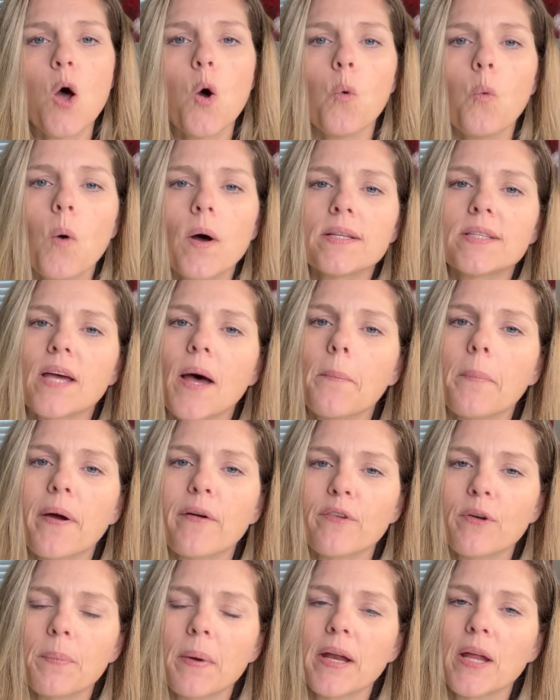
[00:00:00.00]
What's up,
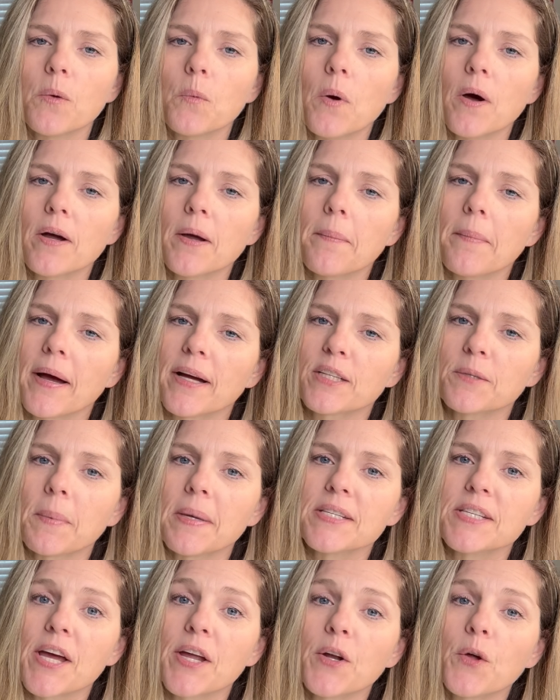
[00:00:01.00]
everybody? Welcome back to
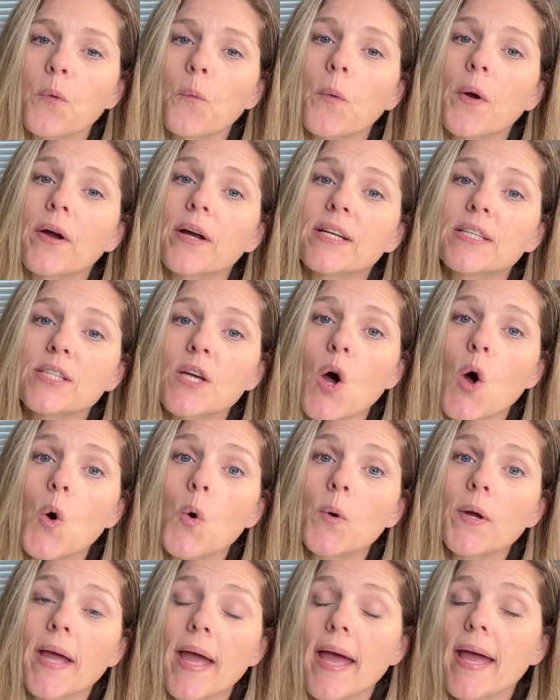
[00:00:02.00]
my channel where it's
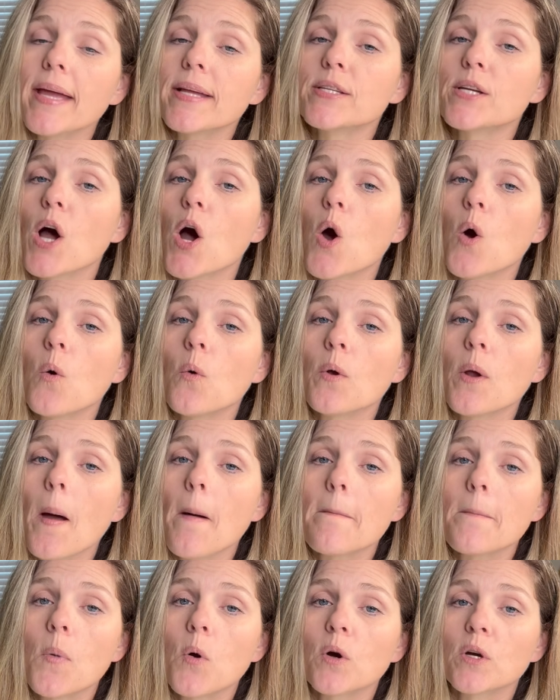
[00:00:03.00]
okay to own
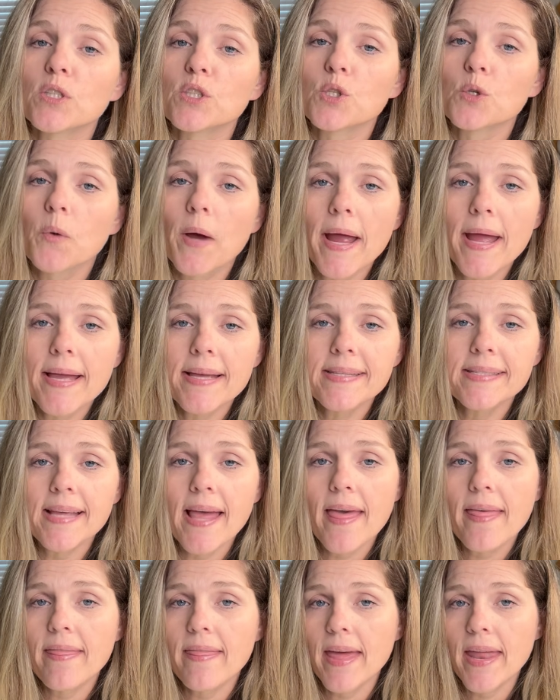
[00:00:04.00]
more trays
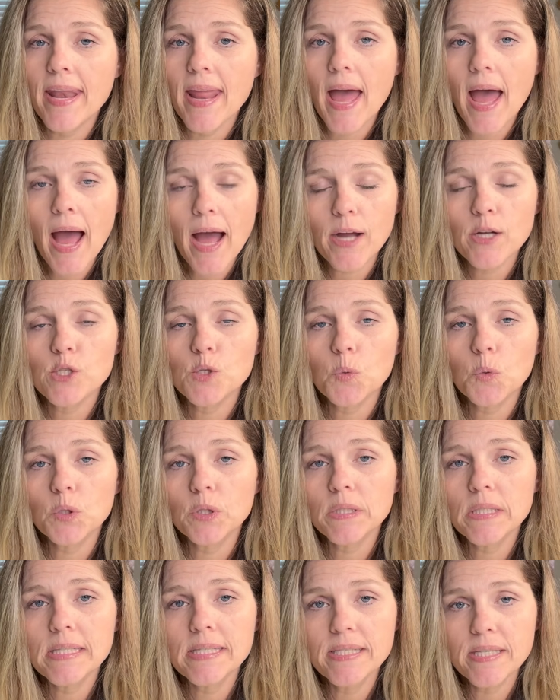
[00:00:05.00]
than
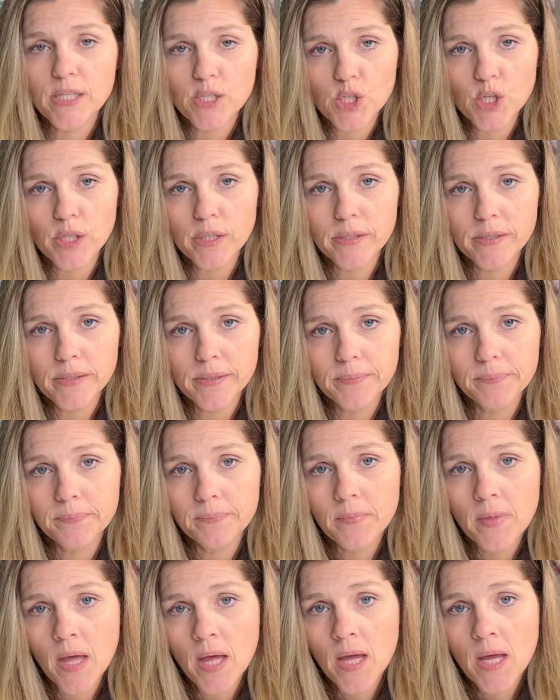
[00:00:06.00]
actual dishes.
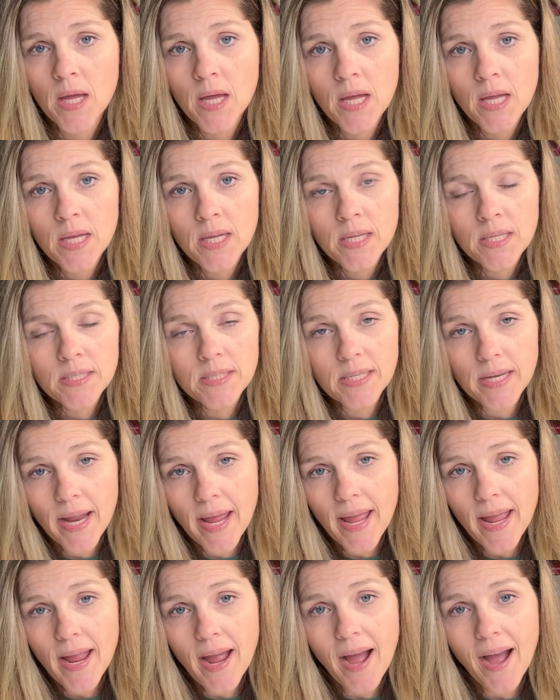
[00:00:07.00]

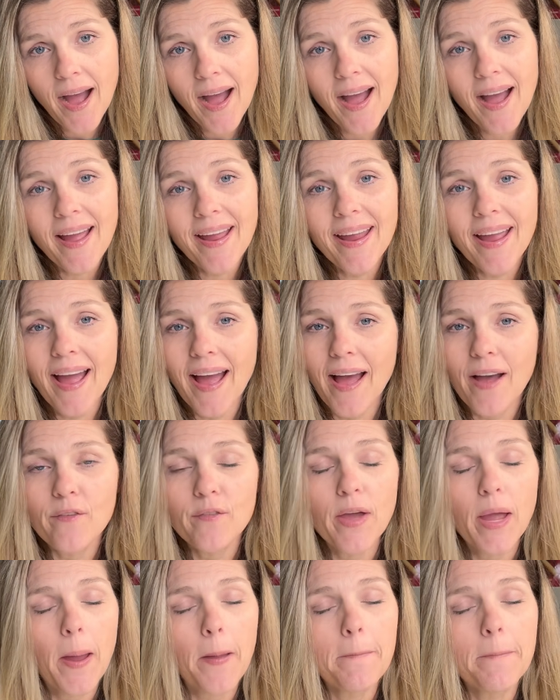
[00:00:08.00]
Today, I have
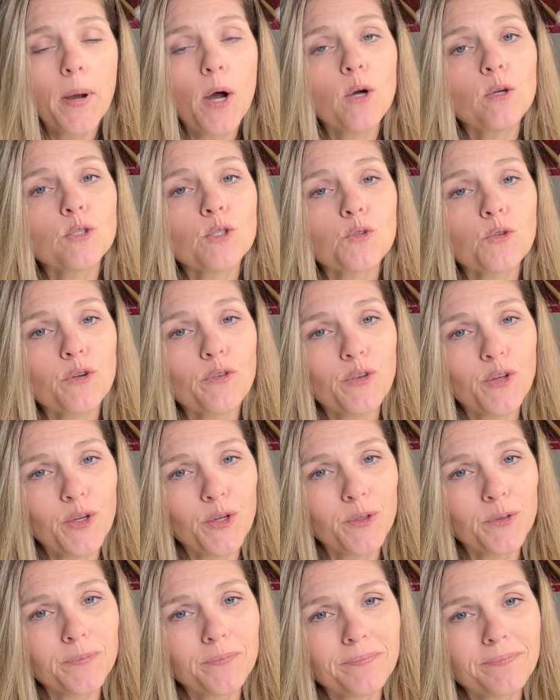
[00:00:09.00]
a post
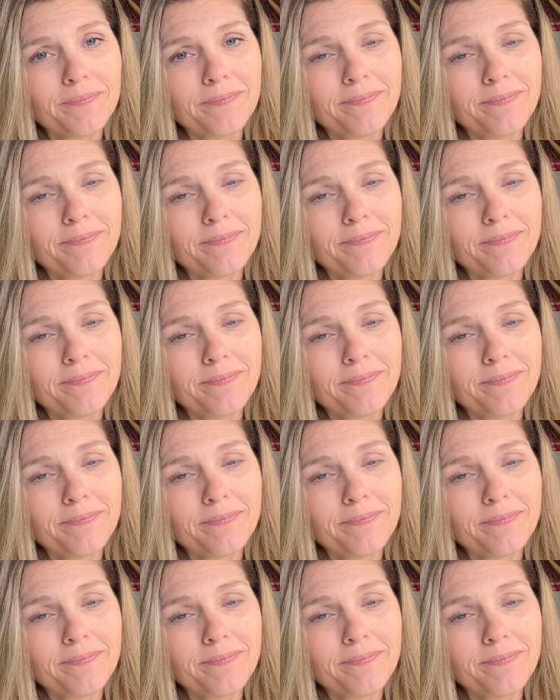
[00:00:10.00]
review.